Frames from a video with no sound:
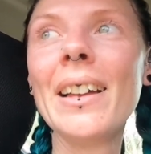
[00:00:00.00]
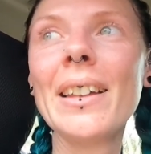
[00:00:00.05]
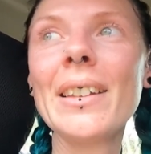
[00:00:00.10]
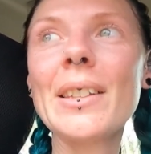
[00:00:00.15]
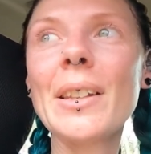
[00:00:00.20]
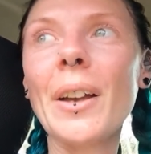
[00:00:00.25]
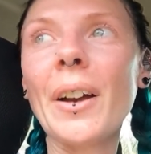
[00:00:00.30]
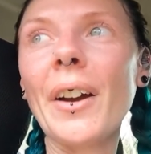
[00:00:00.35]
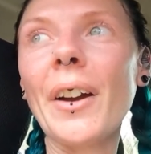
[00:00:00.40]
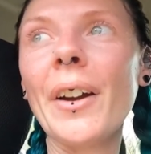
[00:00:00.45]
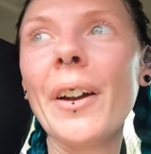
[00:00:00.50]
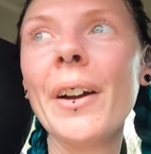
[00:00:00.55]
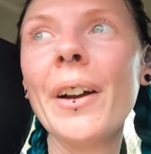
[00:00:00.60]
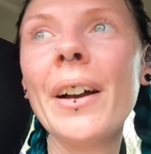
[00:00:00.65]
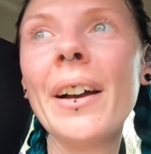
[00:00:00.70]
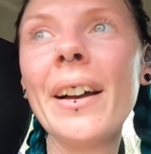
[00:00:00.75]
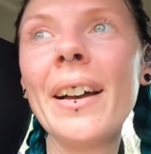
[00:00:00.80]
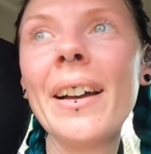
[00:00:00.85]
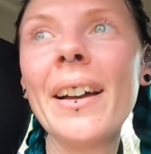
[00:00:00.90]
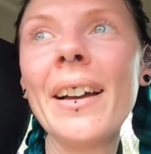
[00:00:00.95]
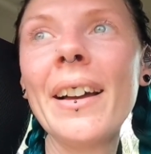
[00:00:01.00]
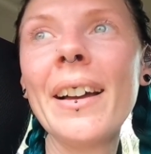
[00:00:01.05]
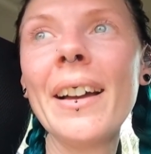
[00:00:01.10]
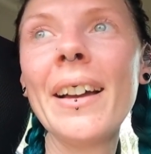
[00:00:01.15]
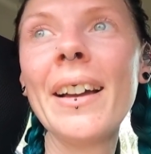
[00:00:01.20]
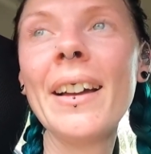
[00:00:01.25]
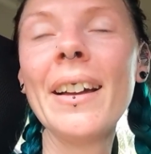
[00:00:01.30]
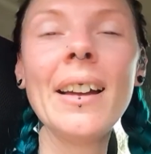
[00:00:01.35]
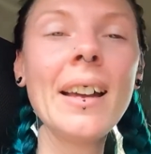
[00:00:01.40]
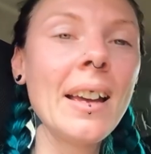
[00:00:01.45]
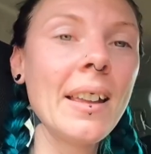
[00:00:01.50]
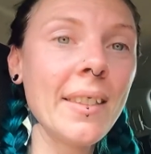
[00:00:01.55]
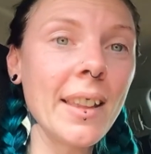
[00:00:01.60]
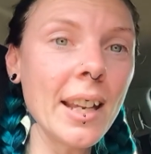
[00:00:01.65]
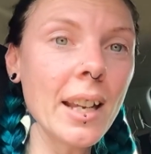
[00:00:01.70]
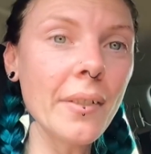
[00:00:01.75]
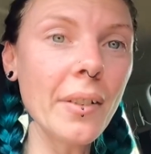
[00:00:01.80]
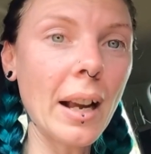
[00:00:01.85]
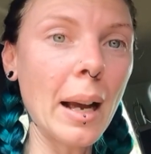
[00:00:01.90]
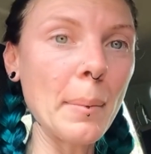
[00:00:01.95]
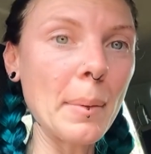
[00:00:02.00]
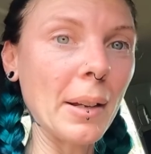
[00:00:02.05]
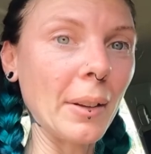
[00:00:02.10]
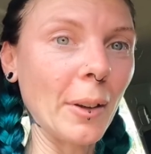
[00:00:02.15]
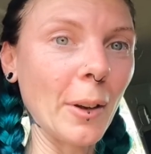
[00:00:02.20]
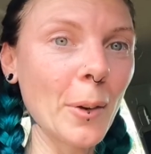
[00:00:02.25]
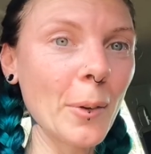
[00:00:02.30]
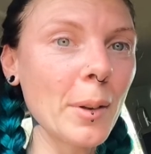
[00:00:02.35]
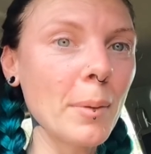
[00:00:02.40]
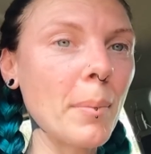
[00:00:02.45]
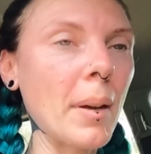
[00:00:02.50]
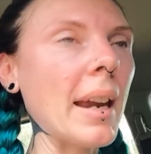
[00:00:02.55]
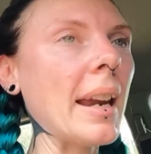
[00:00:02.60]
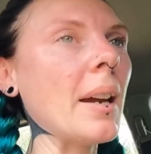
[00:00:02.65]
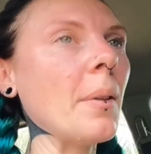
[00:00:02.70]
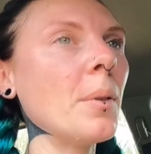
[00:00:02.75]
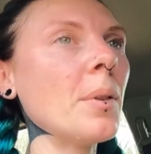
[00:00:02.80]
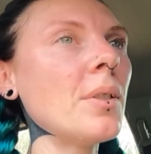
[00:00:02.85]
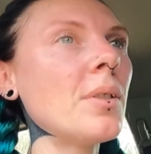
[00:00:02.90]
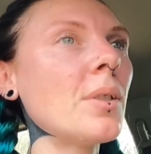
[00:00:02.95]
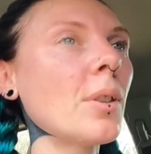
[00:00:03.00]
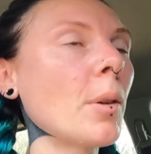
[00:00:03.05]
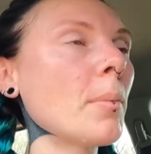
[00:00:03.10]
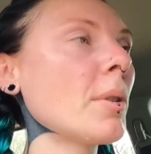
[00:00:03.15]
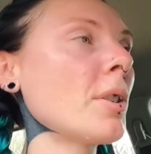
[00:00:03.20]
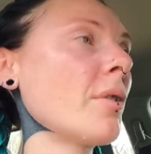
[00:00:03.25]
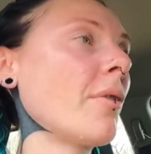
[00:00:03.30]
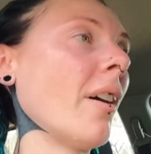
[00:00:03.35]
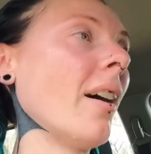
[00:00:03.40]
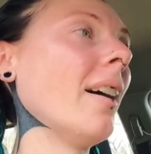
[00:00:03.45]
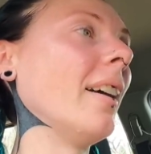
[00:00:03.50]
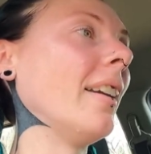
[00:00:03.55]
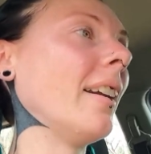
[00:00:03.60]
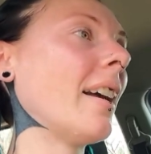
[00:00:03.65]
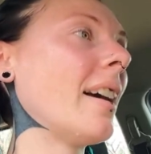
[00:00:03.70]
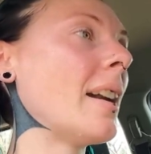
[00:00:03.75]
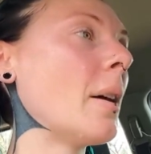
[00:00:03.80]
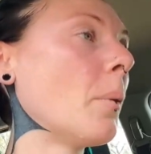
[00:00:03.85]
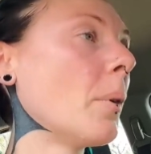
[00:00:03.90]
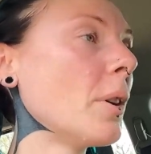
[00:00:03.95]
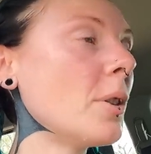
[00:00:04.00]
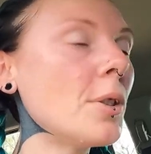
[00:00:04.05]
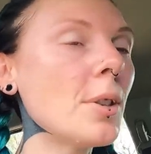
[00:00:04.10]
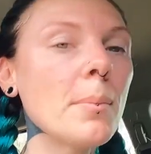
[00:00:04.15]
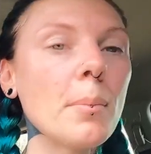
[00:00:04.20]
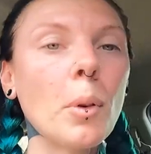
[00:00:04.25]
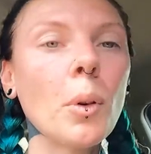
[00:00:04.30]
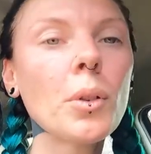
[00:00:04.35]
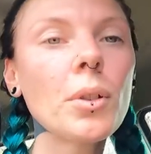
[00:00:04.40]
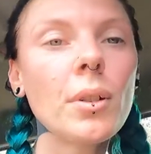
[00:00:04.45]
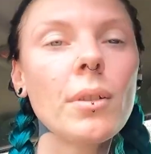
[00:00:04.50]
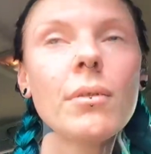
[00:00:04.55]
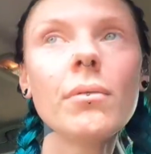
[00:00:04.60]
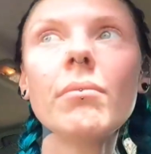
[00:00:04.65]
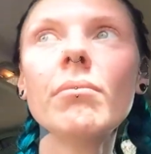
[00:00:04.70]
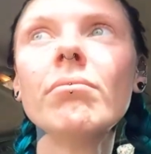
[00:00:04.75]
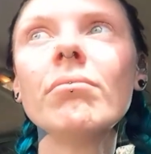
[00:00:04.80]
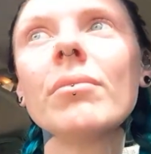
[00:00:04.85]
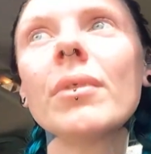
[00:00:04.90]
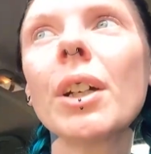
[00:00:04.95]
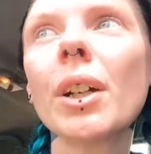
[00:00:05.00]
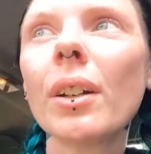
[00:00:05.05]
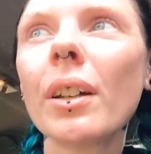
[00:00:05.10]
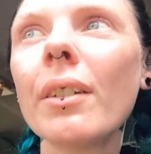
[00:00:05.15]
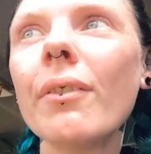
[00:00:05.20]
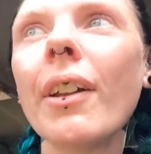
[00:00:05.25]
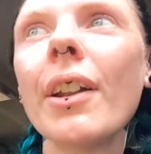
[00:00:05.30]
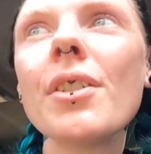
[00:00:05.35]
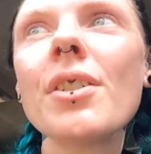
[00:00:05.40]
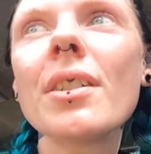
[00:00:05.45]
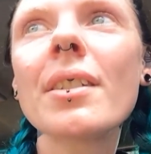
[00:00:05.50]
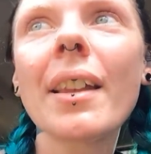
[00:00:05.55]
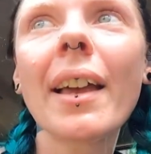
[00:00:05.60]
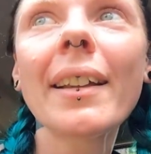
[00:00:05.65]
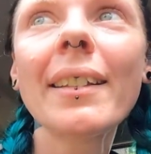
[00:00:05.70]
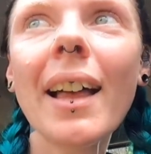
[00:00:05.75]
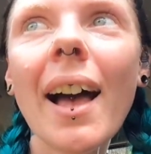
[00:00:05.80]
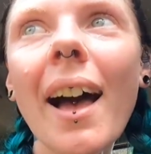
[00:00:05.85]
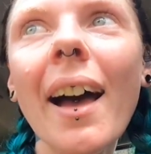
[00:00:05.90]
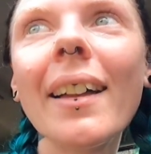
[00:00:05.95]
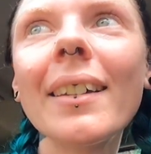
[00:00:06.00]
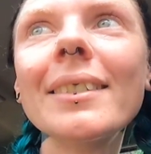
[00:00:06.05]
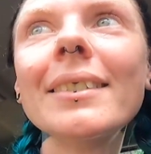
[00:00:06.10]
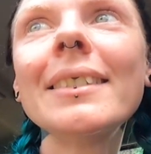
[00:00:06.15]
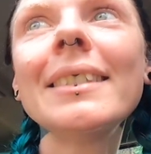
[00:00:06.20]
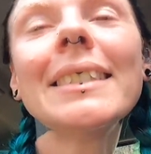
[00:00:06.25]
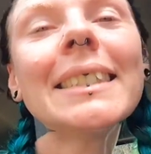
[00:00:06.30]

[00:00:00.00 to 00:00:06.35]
So thank you for coming along with me. It was so much fun, and I want to do more little adventures like that.